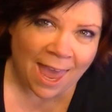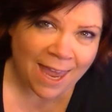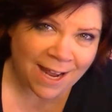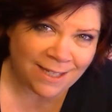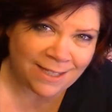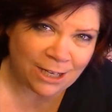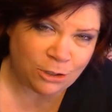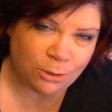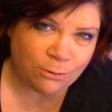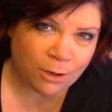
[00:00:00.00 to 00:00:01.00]
And I say
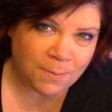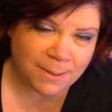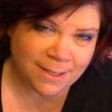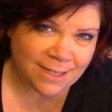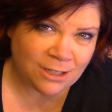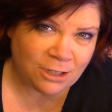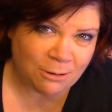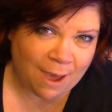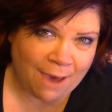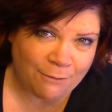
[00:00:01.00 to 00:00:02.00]
two rooms because I
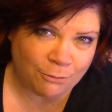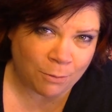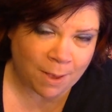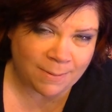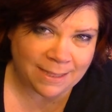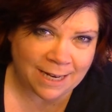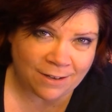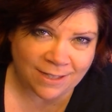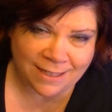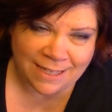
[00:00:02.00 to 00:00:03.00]
do have a room
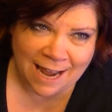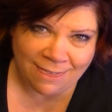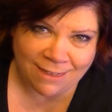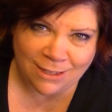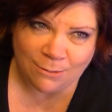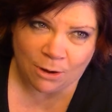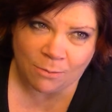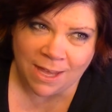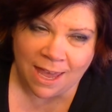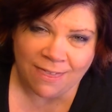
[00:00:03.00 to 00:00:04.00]
upstairs that's not this room
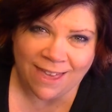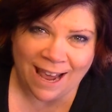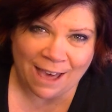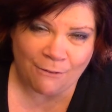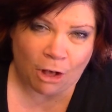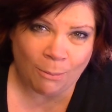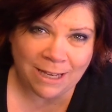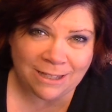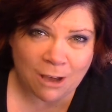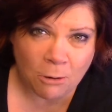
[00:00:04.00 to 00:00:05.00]
that I have all my
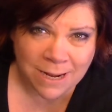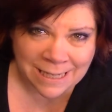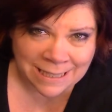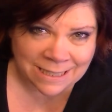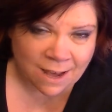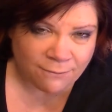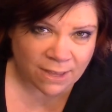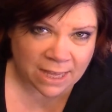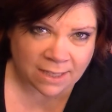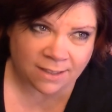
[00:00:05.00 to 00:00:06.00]
sewing stuff
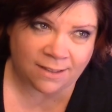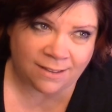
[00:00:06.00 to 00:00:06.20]
in.